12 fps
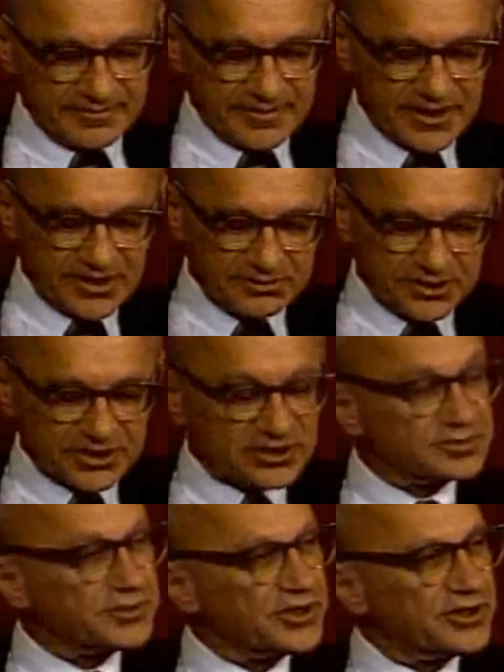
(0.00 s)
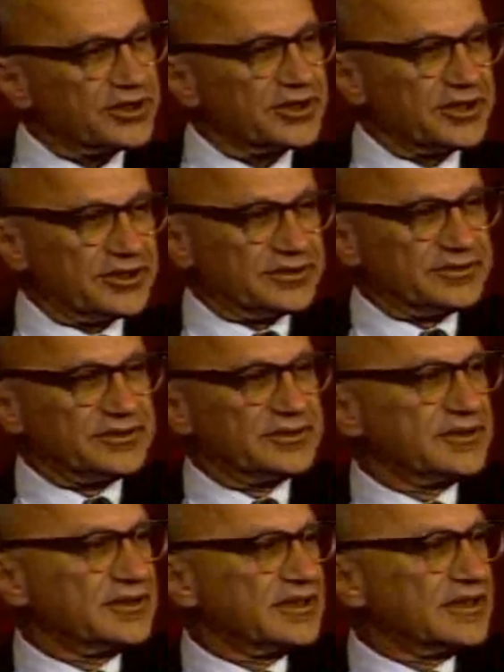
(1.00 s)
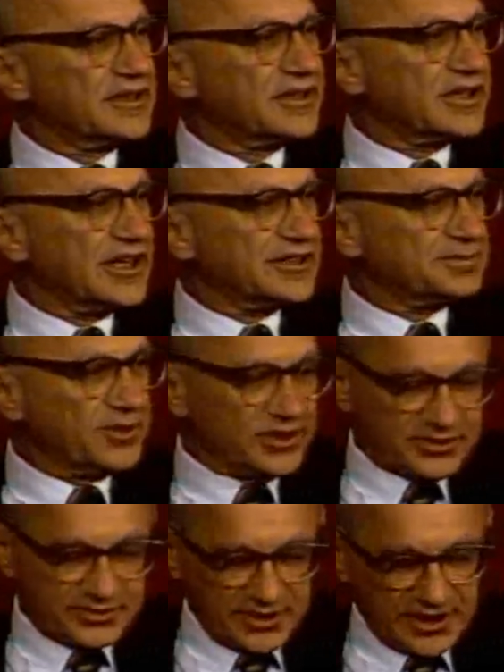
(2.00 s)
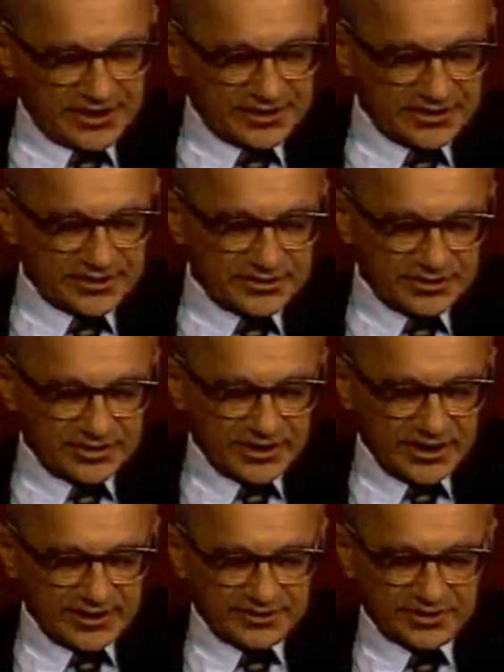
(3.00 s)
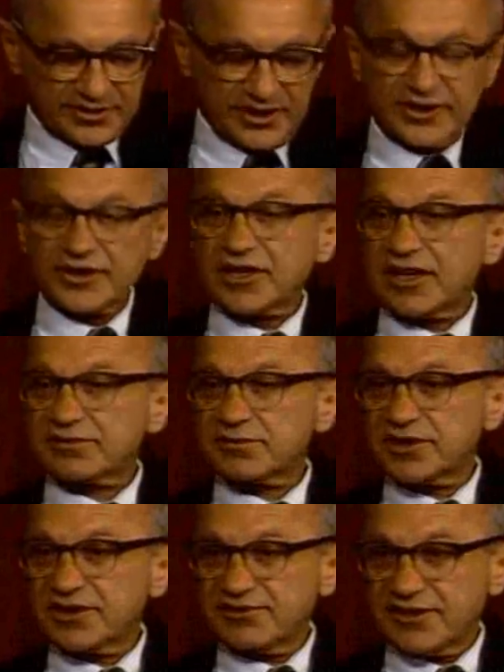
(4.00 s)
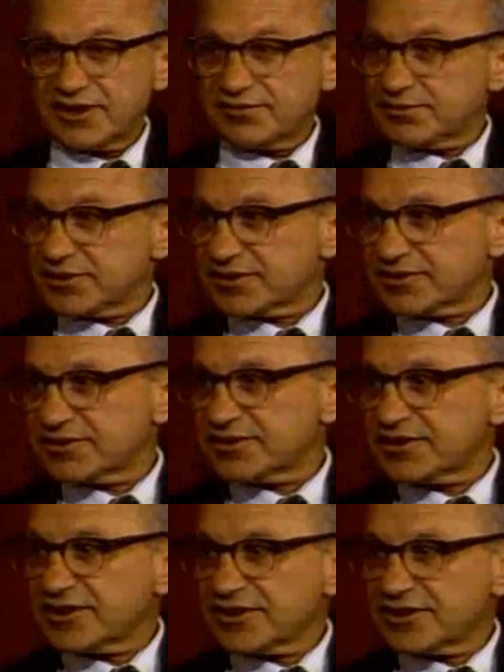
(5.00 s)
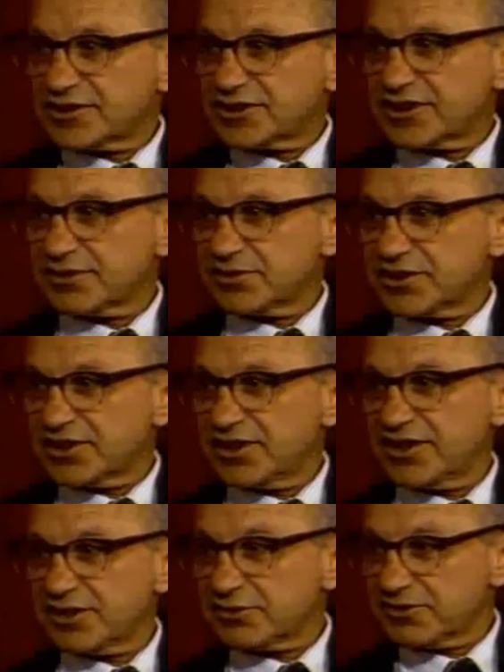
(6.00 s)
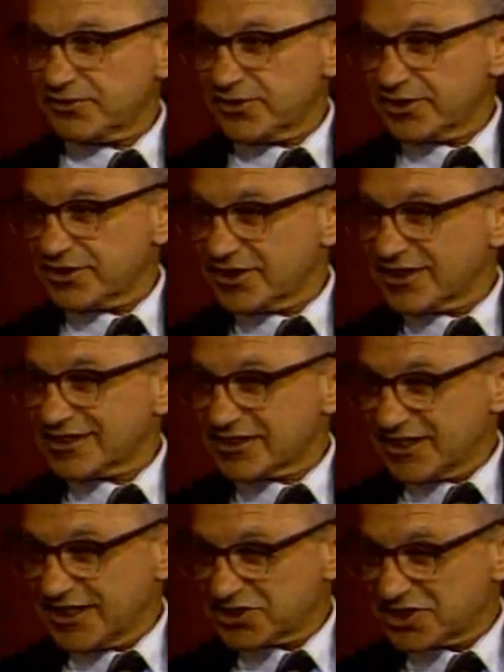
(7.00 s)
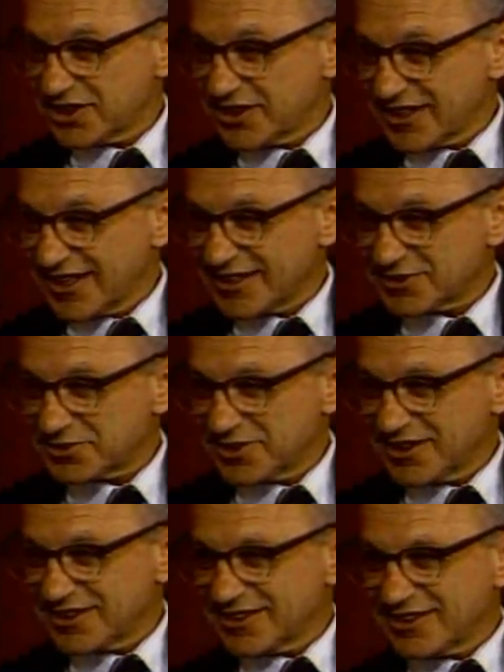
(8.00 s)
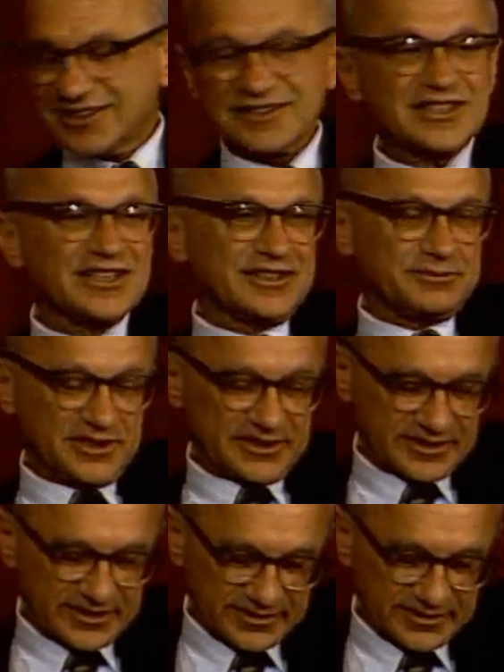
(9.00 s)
in which, as we all know, there has been a trend toward ever greater government involvement. Chairman Keating referred essentially to that trend in his comments.